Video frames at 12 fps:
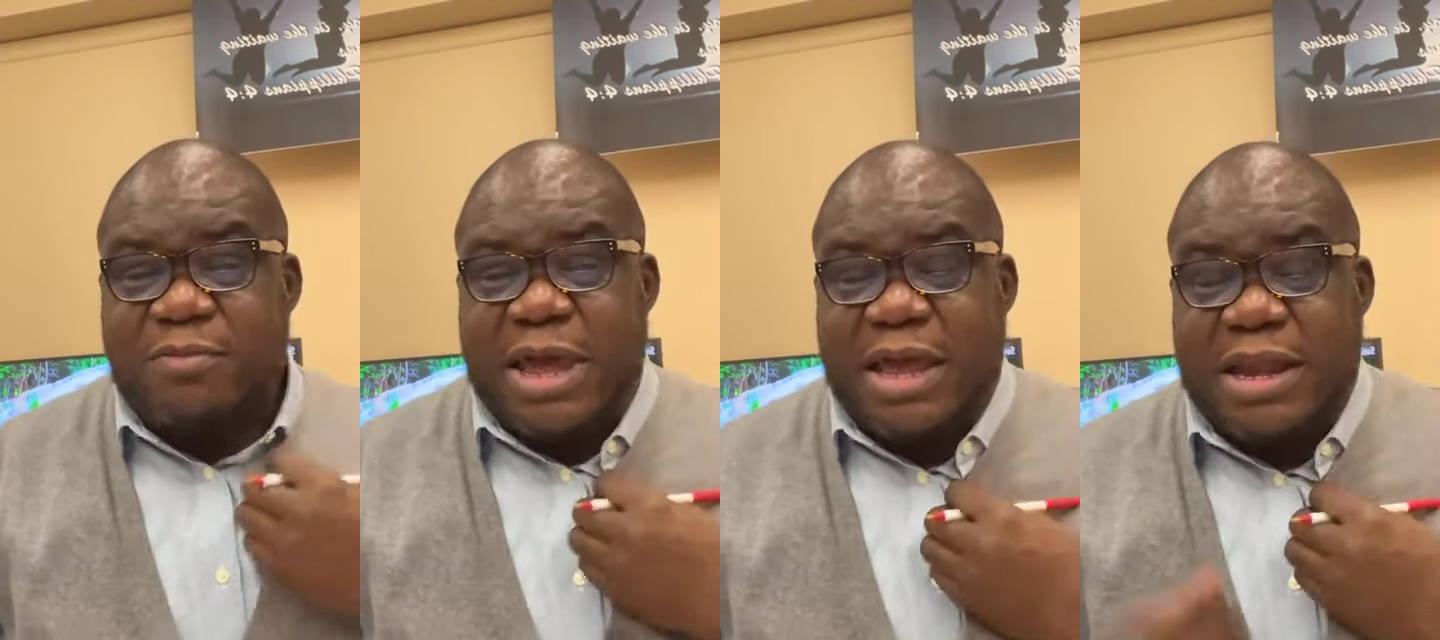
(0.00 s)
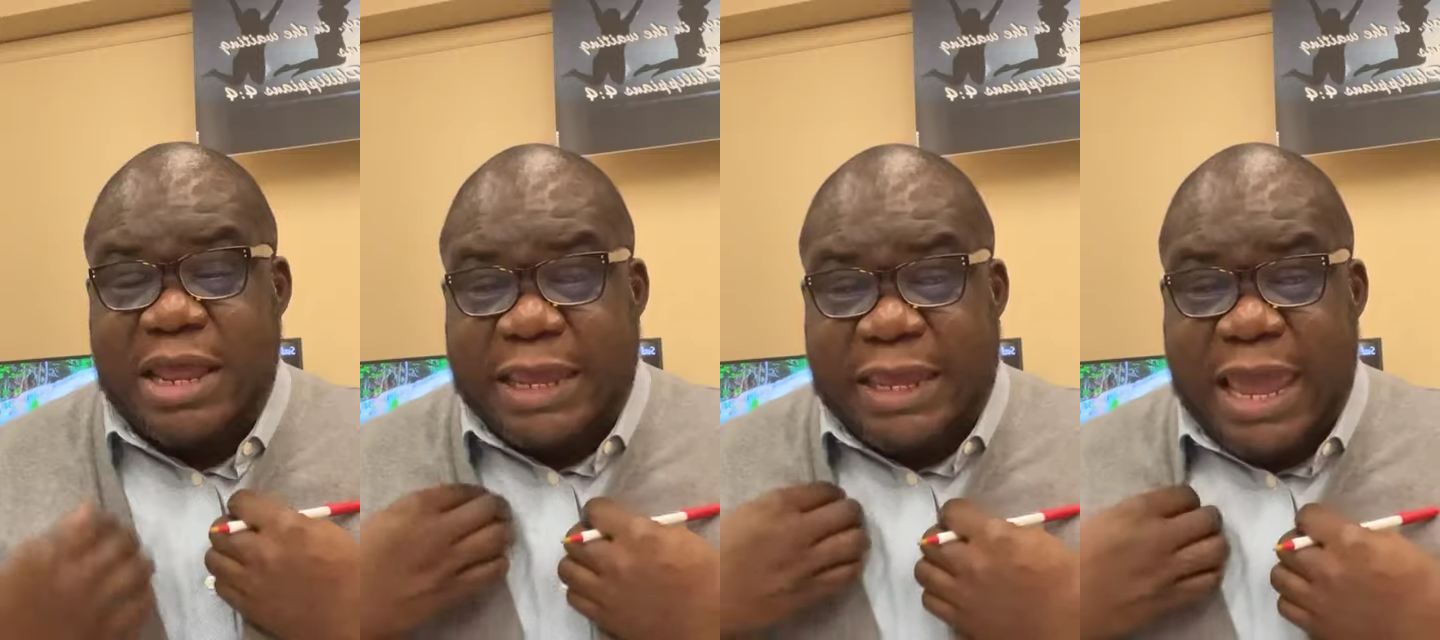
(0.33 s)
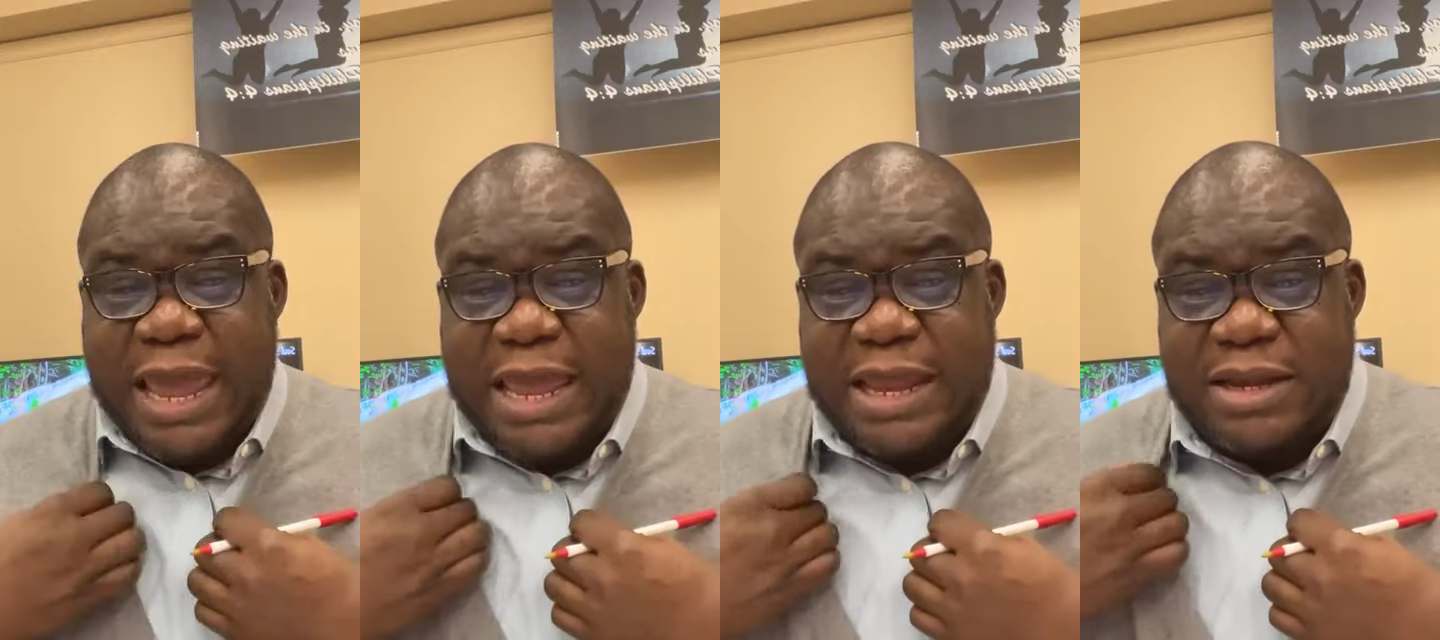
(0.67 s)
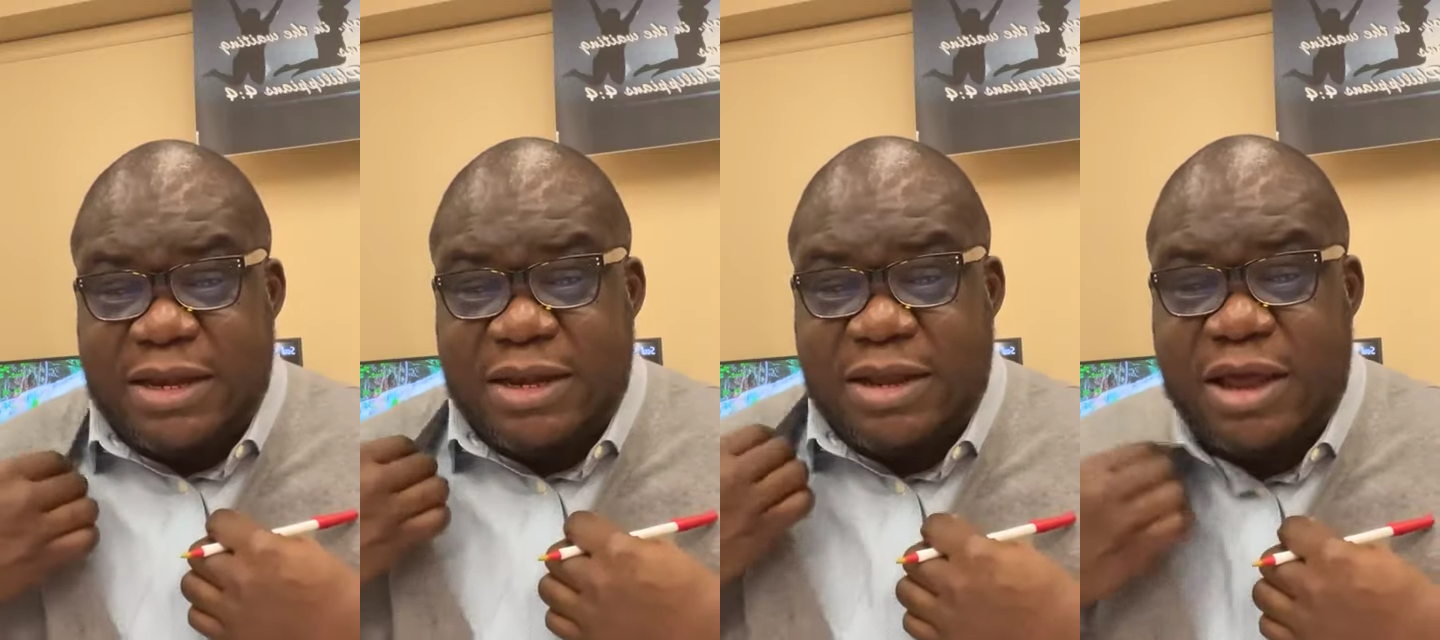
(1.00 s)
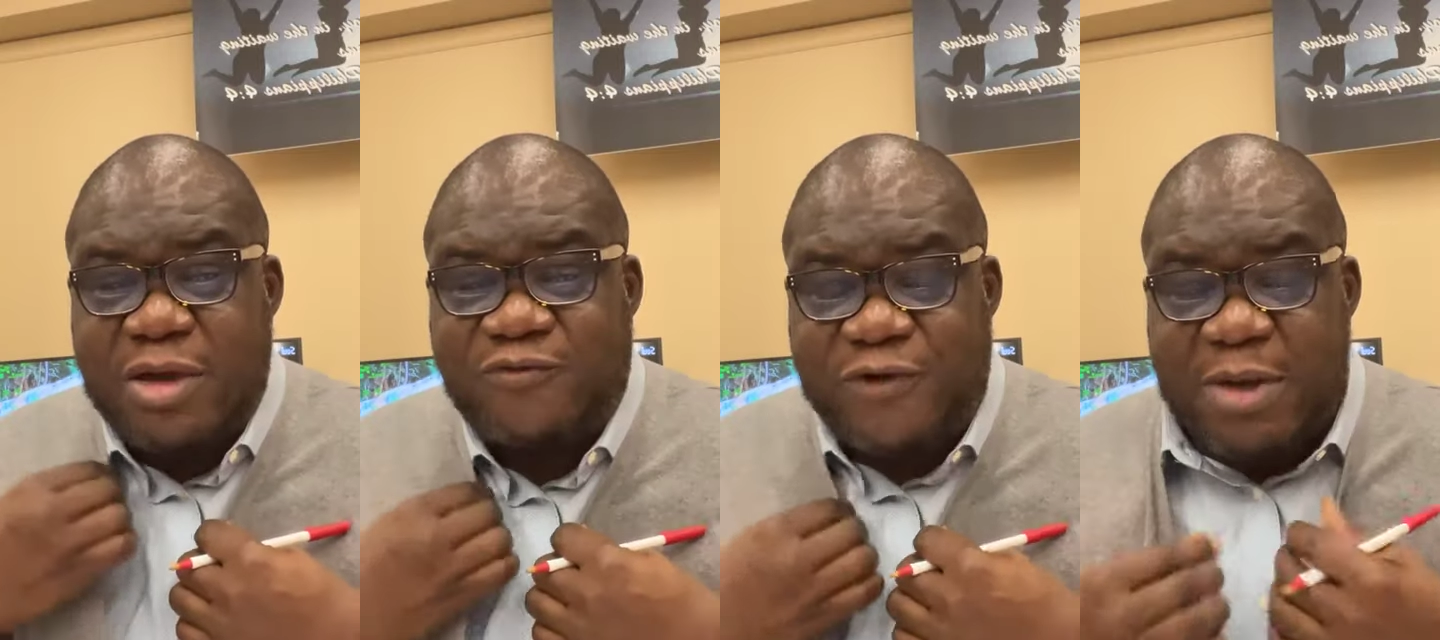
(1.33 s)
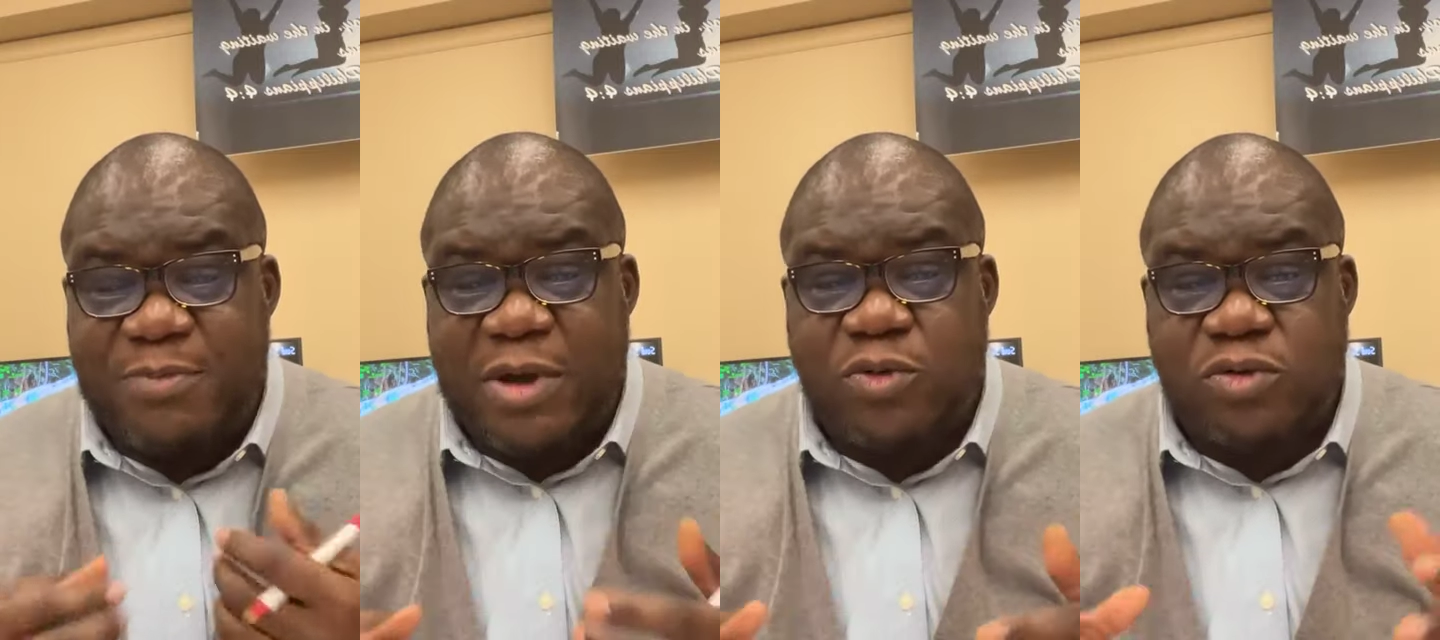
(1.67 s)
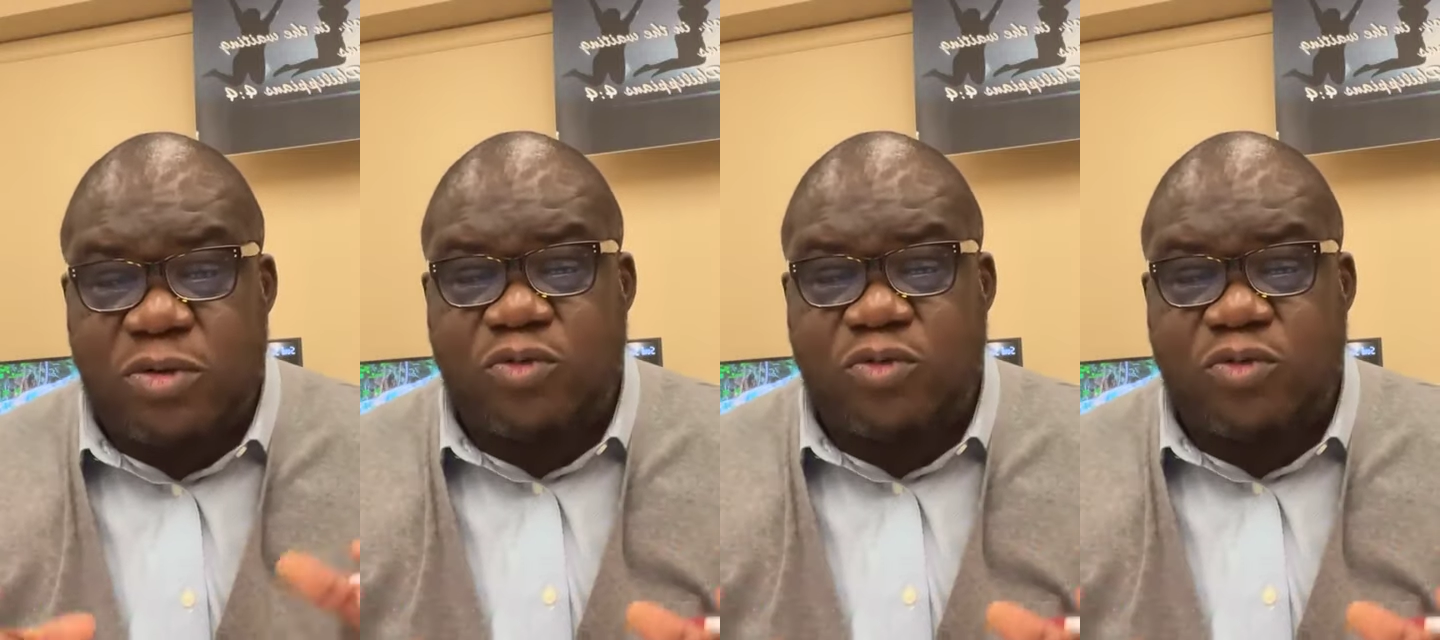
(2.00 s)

but again, from